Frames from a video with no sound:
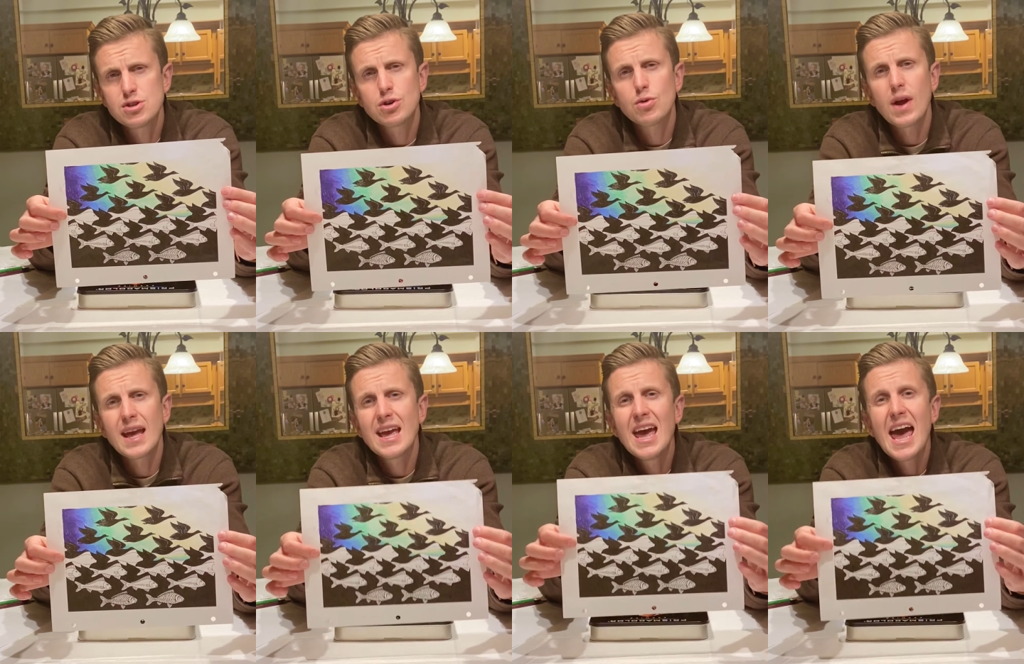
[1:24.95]
to
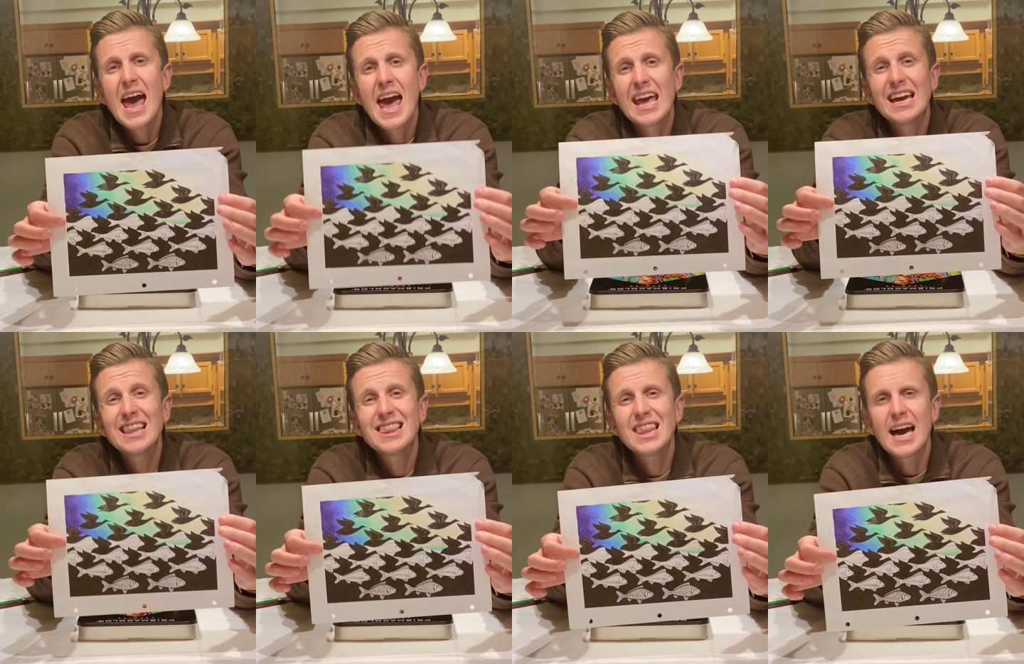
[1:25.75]
create a
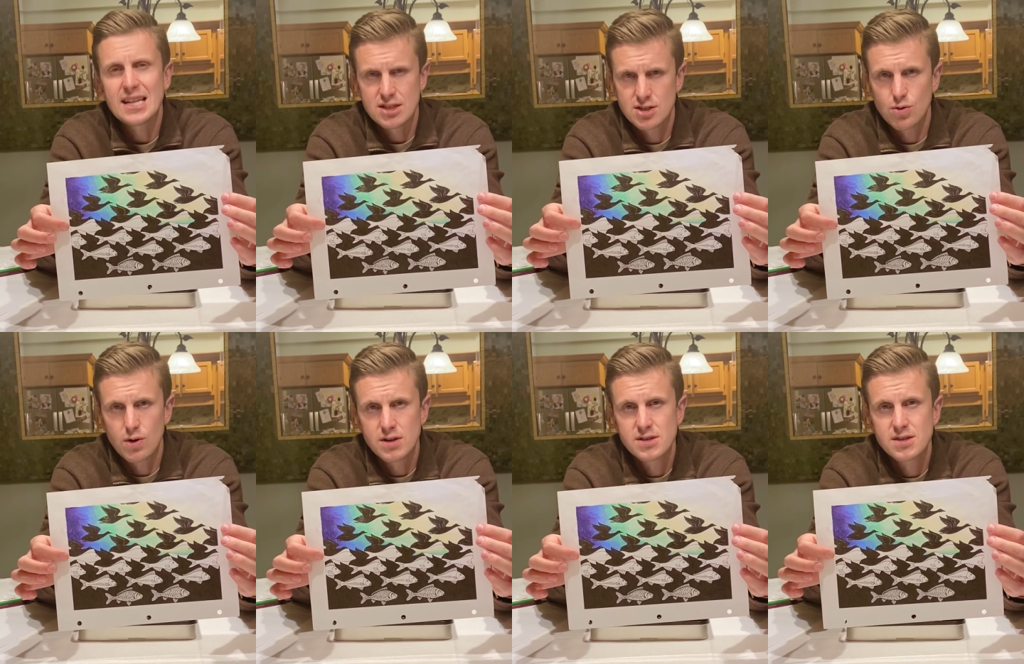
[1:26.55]
light
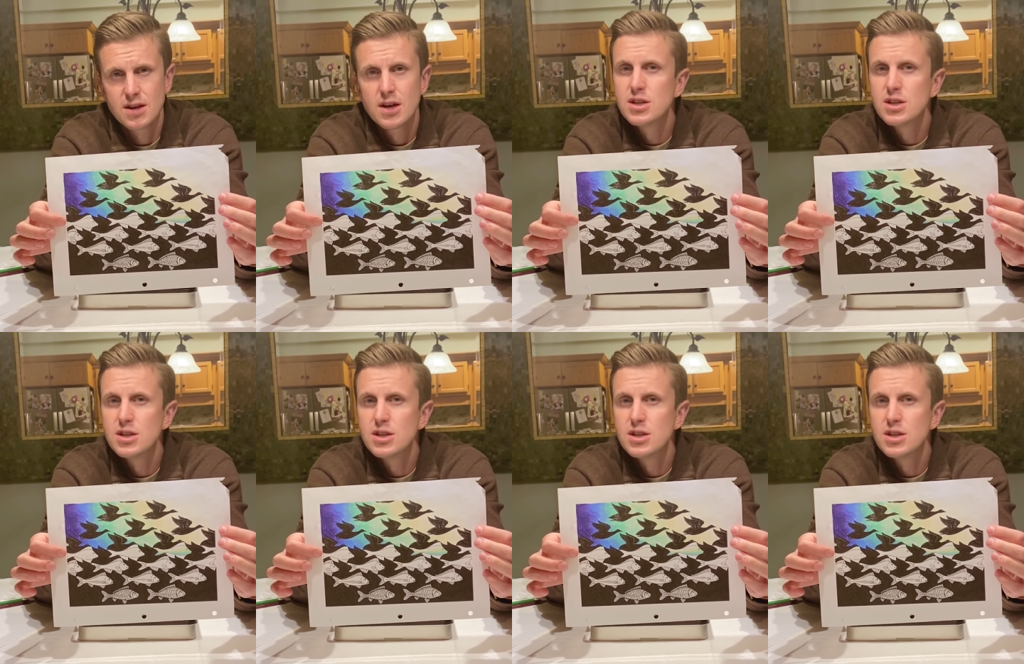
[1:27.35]
source.